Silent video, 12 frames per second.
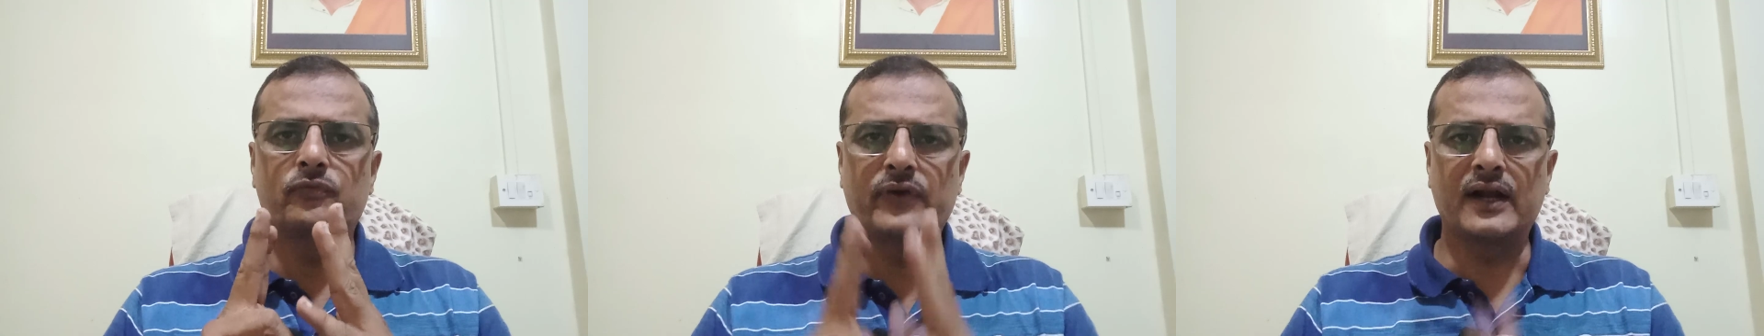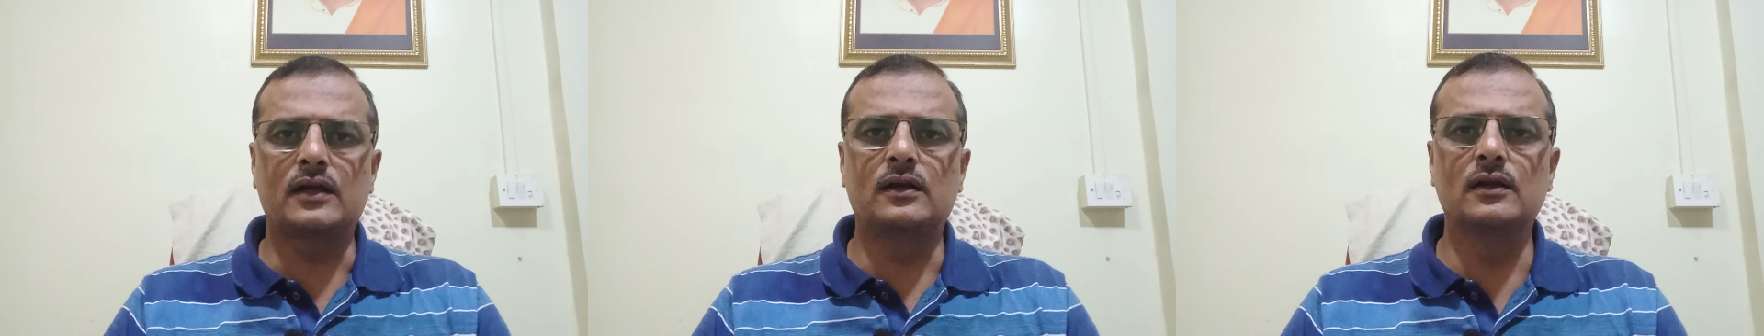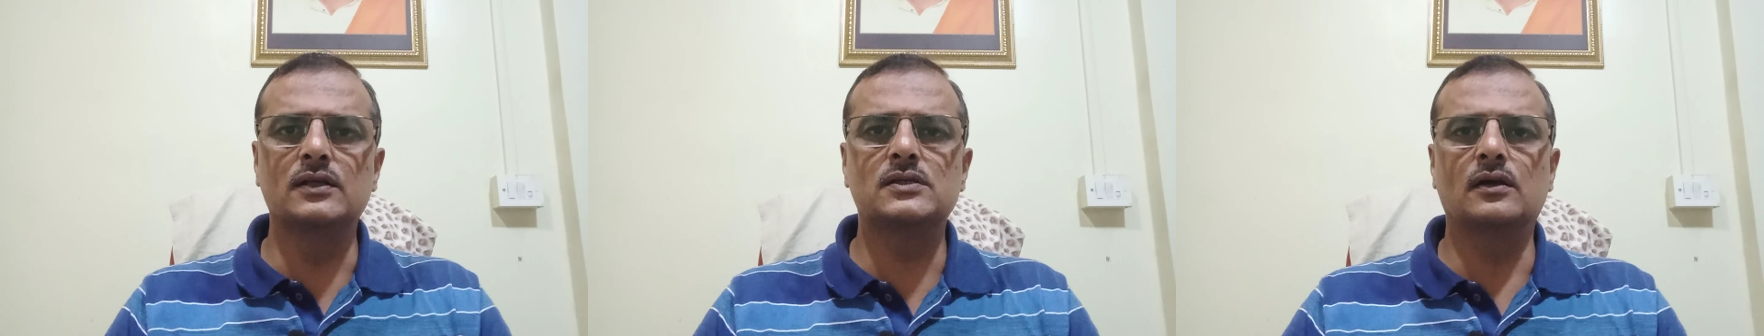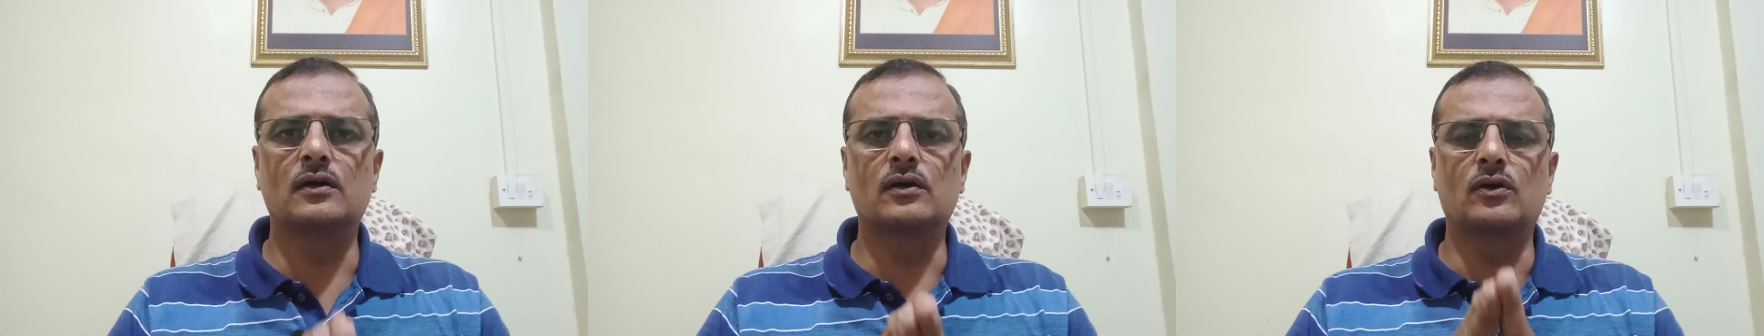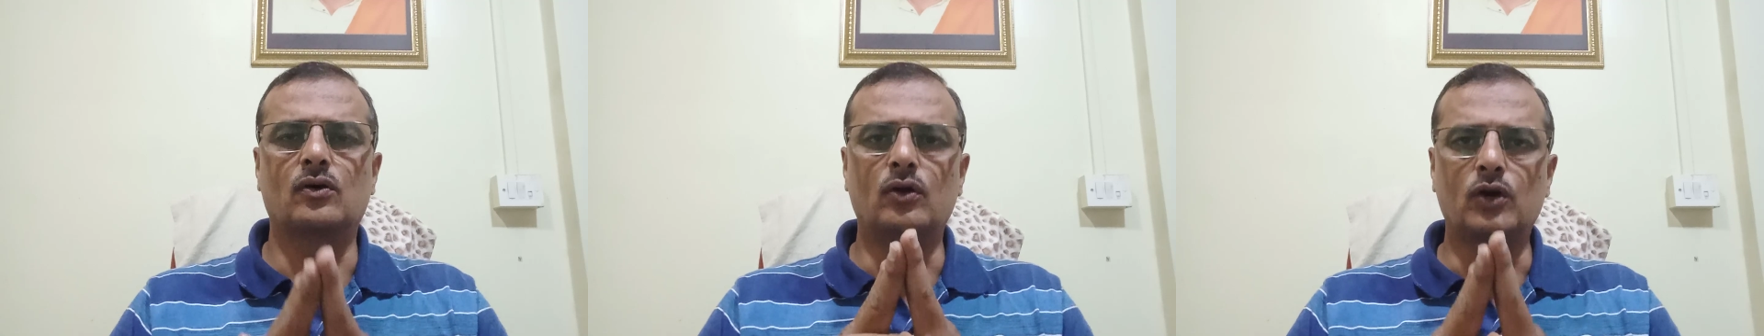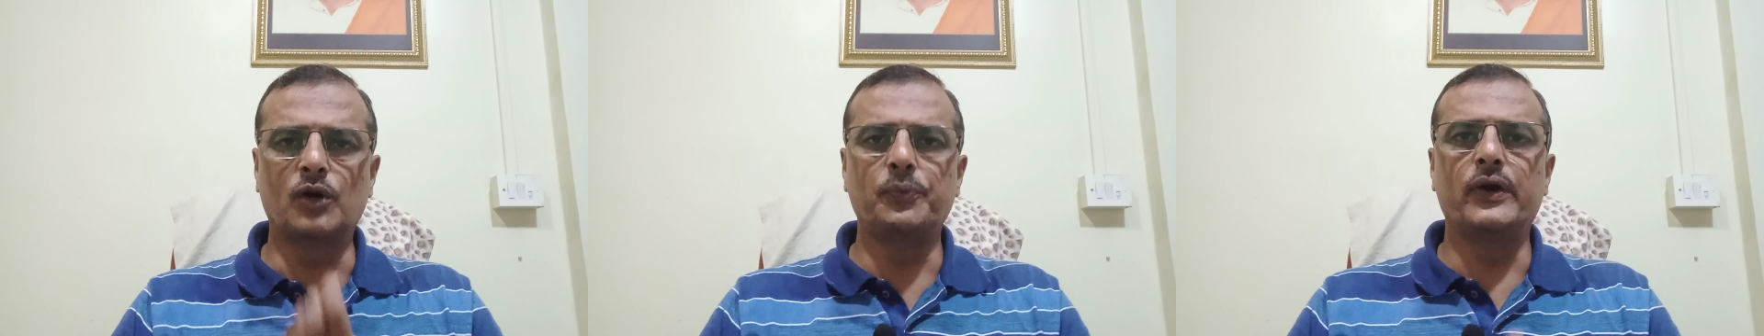factors
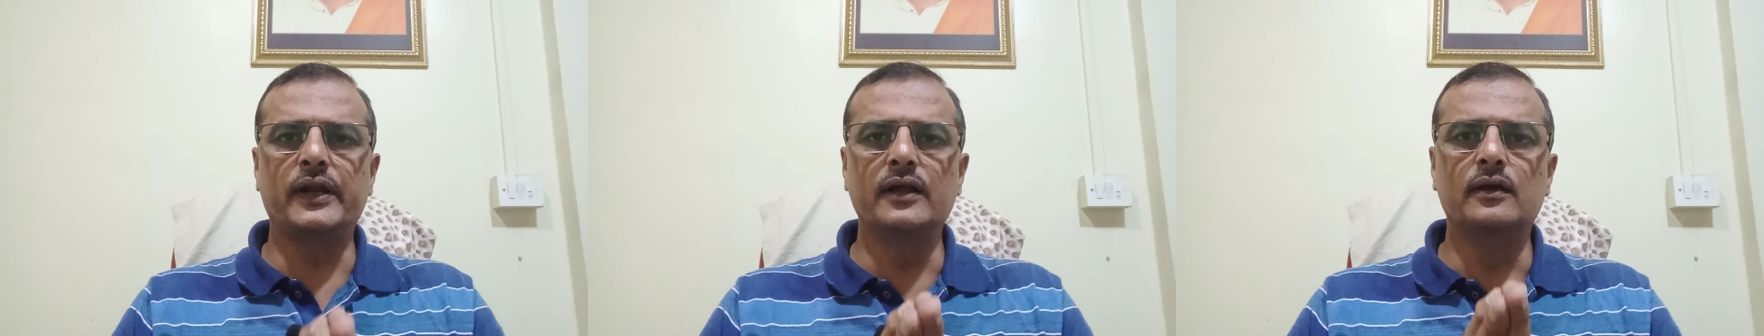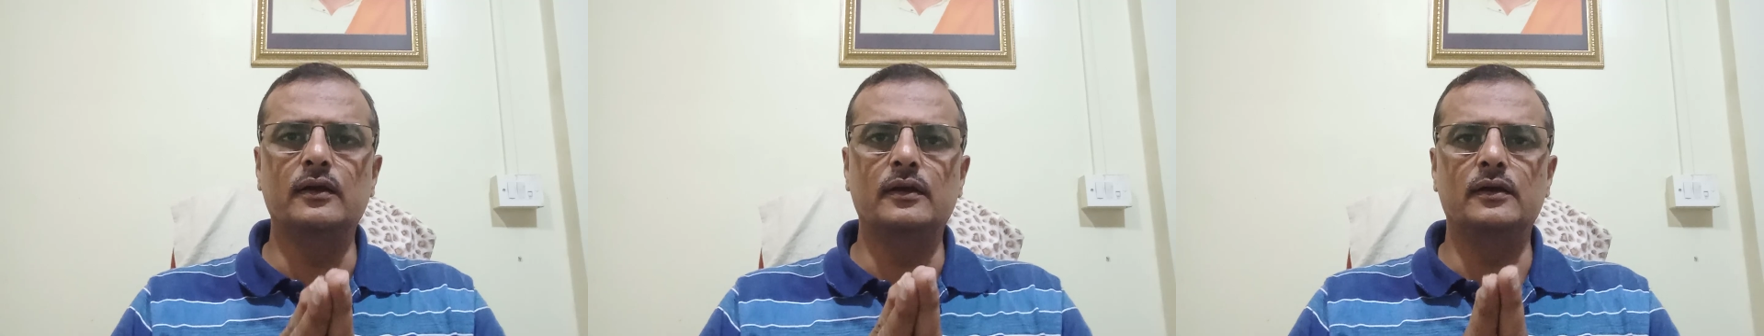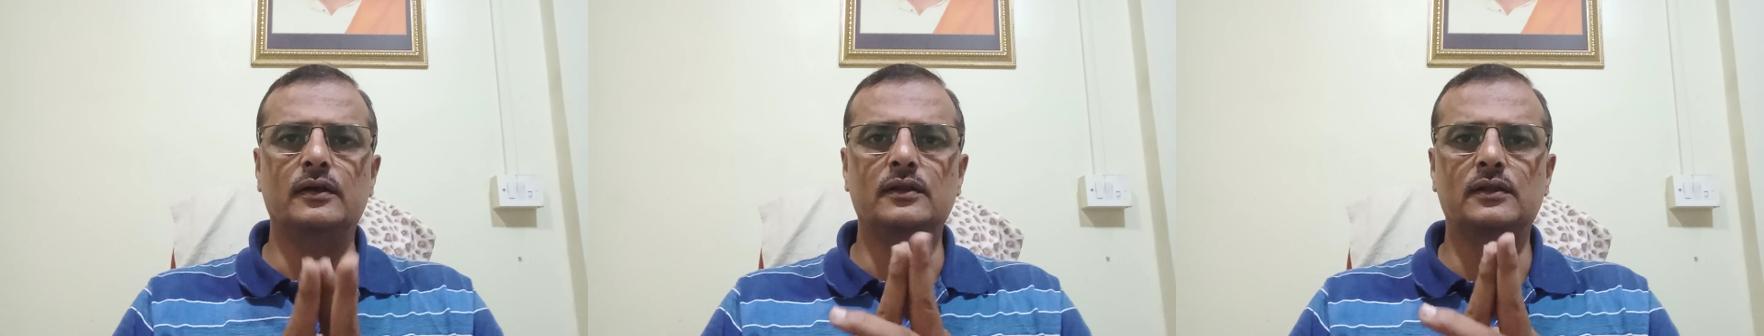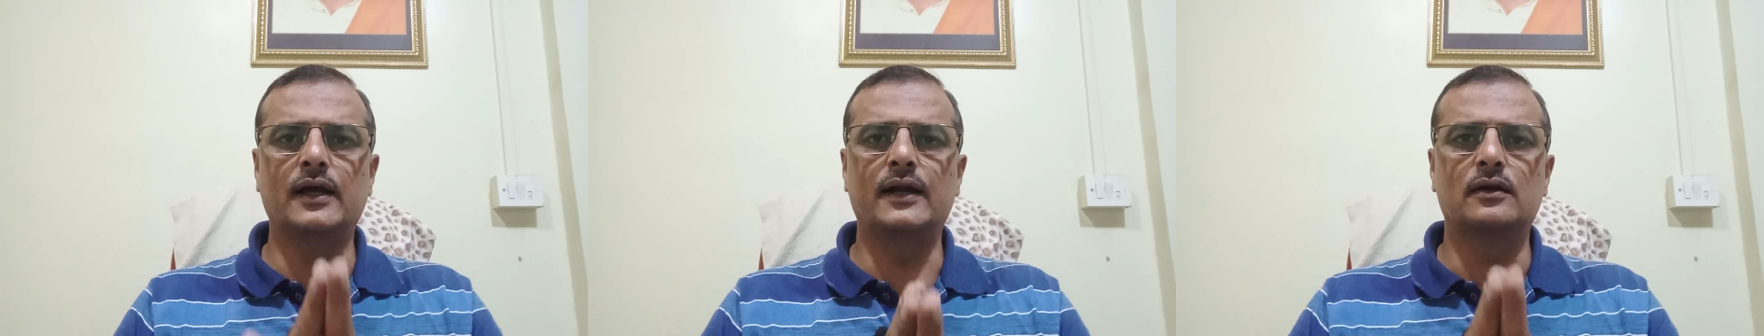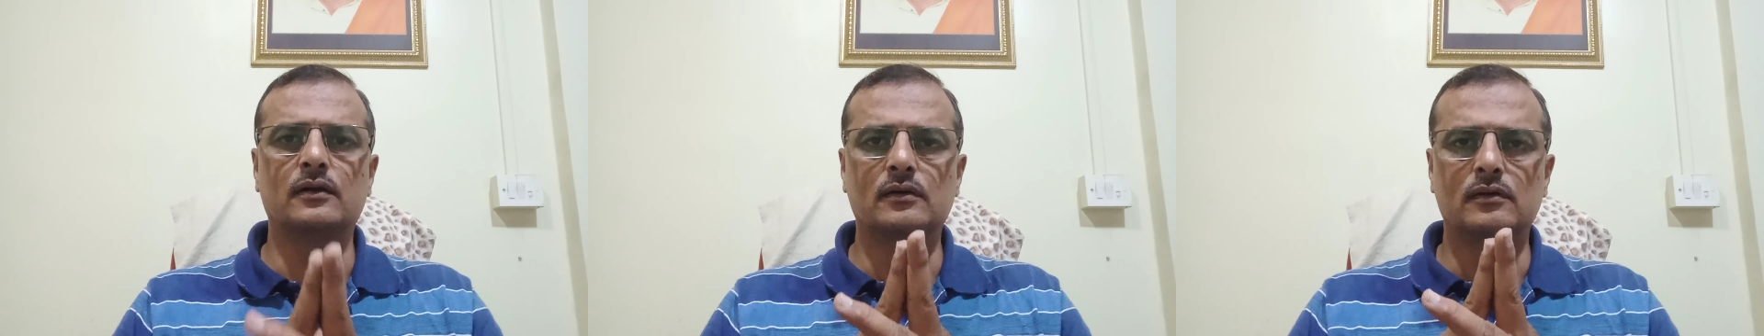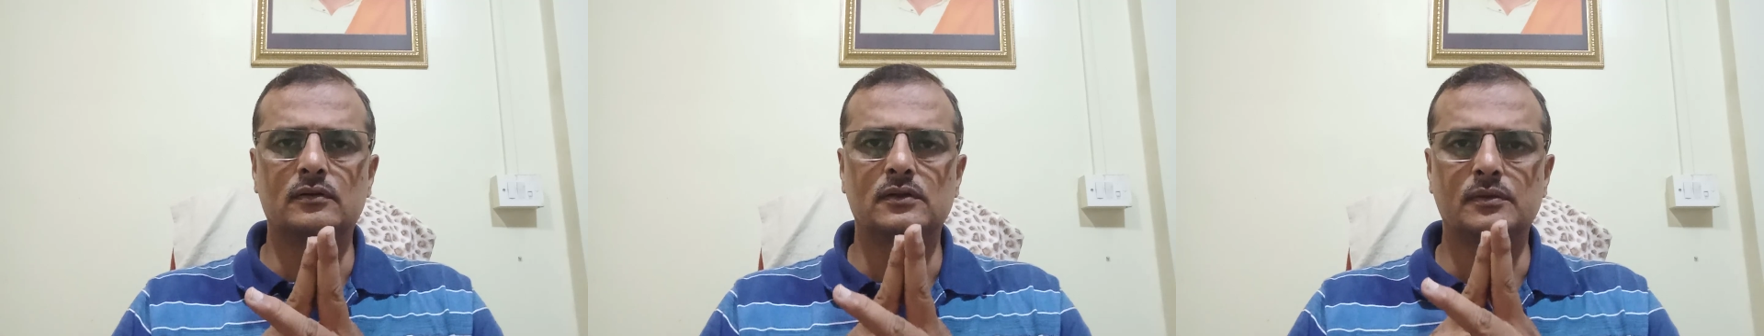contributing in that